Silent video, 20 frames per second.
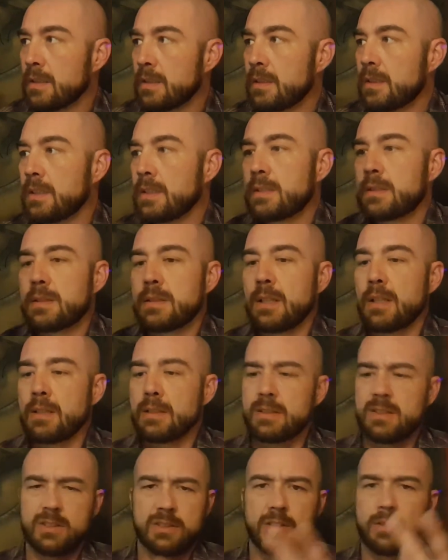It's
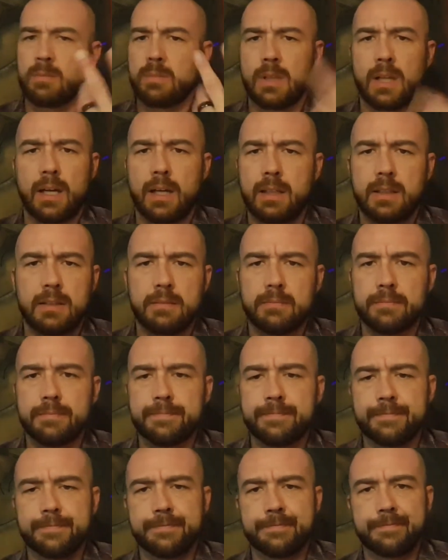just all black.
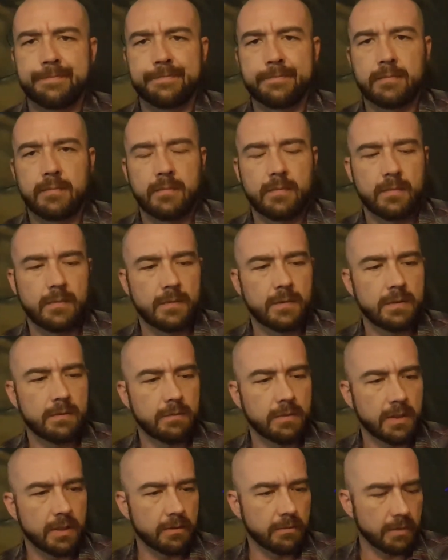It's
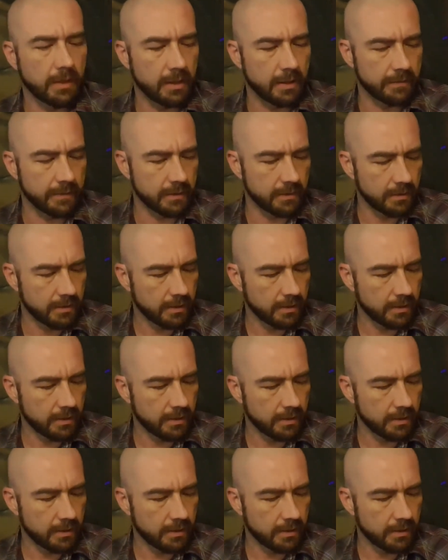really irrelevant.